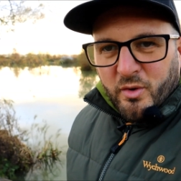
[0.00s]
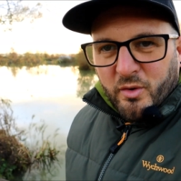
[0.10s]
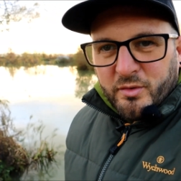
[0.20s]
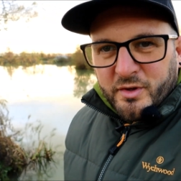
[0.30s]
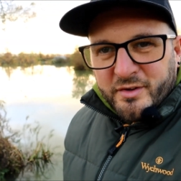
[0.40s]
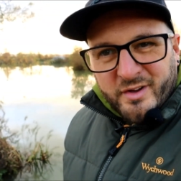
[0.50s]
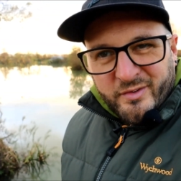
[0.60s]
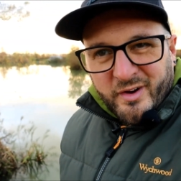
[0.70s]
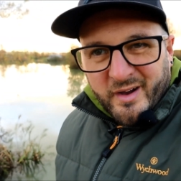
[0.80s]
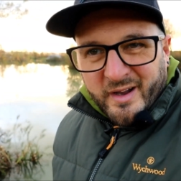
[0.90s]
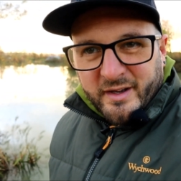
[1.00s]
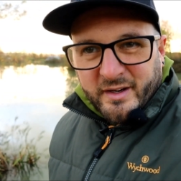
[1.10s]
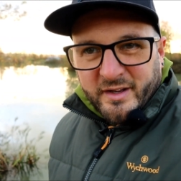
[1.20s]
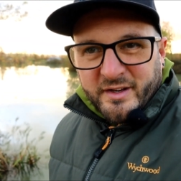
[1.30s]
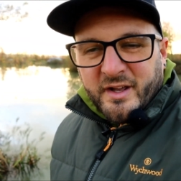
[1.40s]
on another
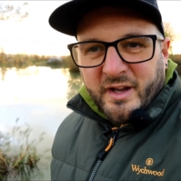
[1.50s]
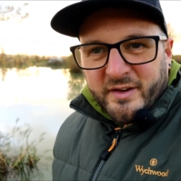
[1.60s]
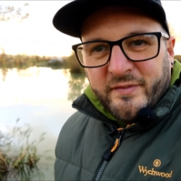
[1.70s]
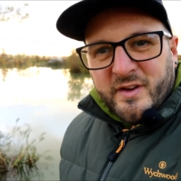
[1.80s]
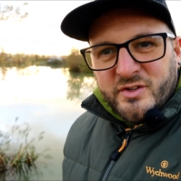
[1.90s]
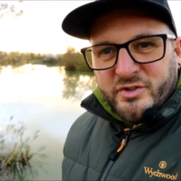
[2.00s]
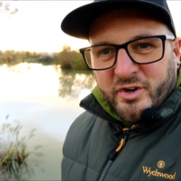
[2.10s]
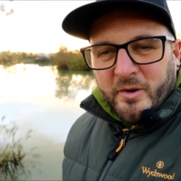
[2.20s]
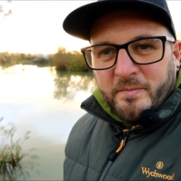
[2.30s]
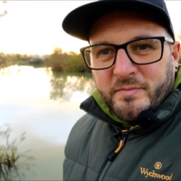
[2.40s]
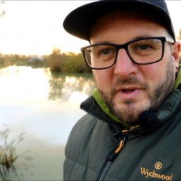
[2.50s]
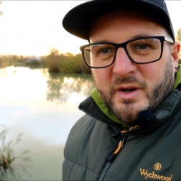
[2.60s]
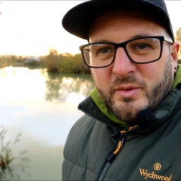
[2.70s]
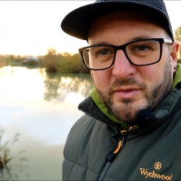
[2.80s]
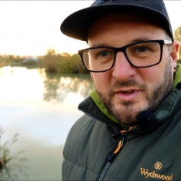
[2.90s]
angling adventure.
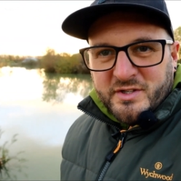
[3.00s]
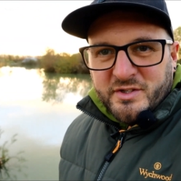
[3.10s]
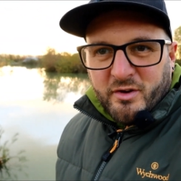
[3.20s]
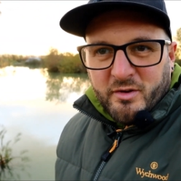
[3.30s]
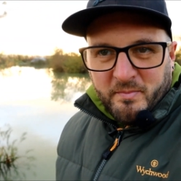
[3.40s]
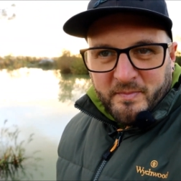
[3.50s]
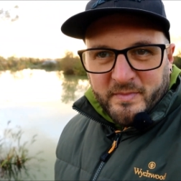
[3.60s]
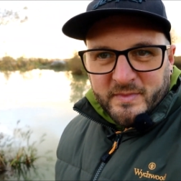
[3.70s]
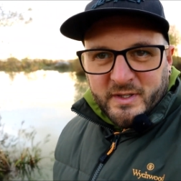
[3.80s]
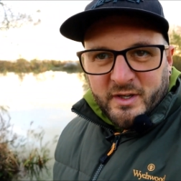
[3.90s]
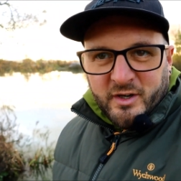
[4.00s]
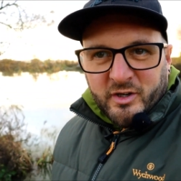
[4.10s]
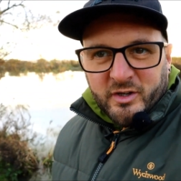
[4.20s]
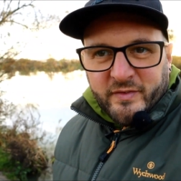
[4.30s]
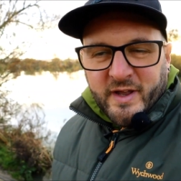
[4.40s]
Now this time
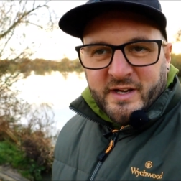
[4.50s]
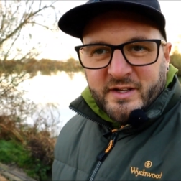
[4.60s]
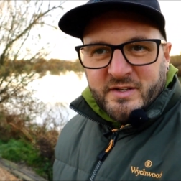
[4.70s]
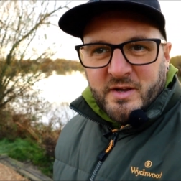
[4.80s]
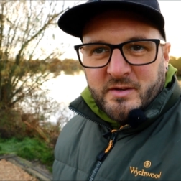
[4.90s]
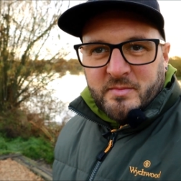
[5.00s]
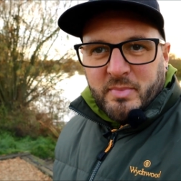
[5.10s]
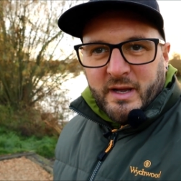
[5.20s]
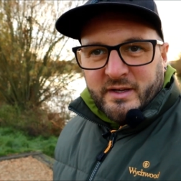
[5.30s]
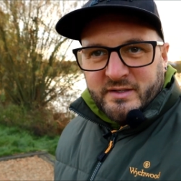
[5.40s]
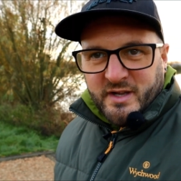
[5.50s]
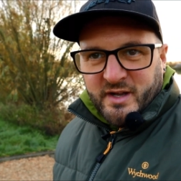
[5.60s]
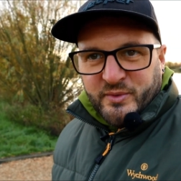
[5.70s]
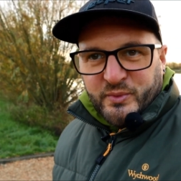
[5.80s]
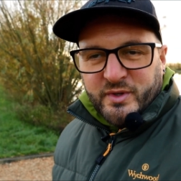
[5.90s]
I have headed back
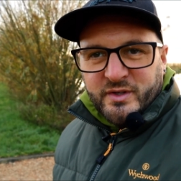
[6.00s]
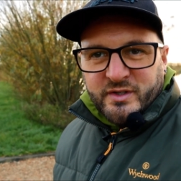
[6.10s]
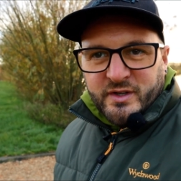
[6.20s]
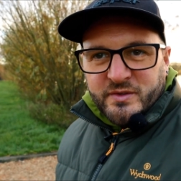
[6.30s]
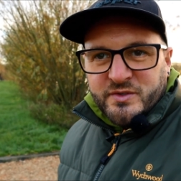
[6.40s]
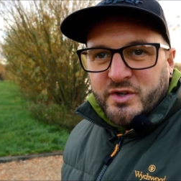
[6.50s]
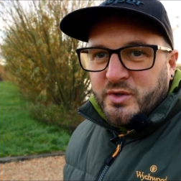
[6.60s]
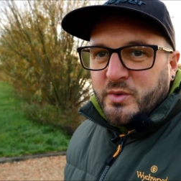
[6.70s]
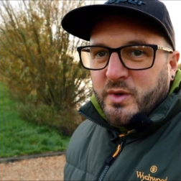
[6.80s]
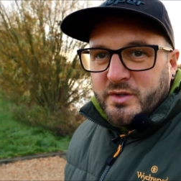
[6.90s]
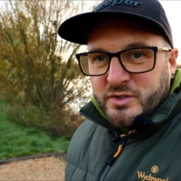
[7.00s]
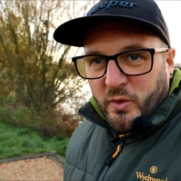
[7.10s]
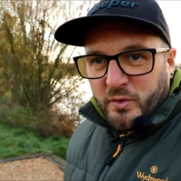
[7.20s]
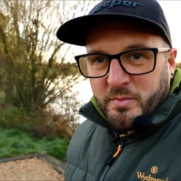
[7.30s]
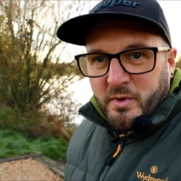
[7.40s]
down to
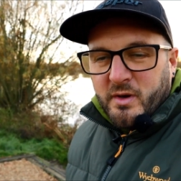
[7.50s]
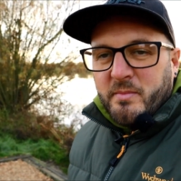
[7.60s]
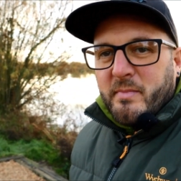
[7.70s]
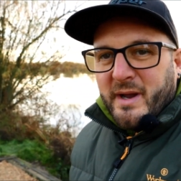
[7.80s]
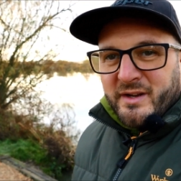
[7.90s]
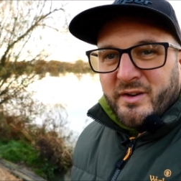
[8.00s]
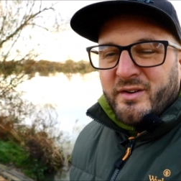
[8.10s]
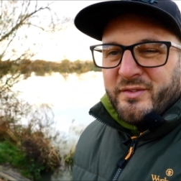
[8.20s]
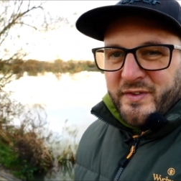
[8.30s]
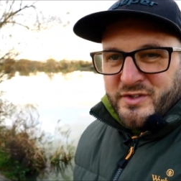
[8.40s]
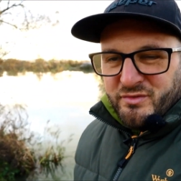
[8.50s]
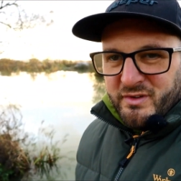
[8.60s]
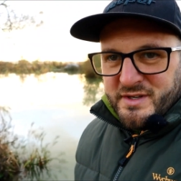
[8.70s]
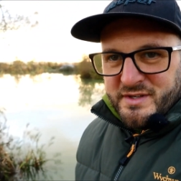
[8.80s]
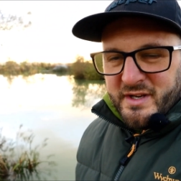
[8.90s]
Todber Manor
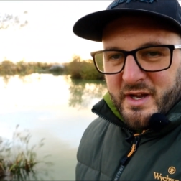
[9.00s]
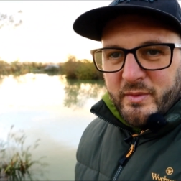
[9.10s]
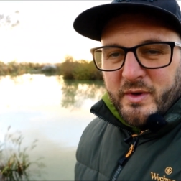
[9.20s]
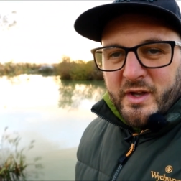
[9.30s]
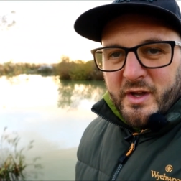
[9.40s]
fisheries. Now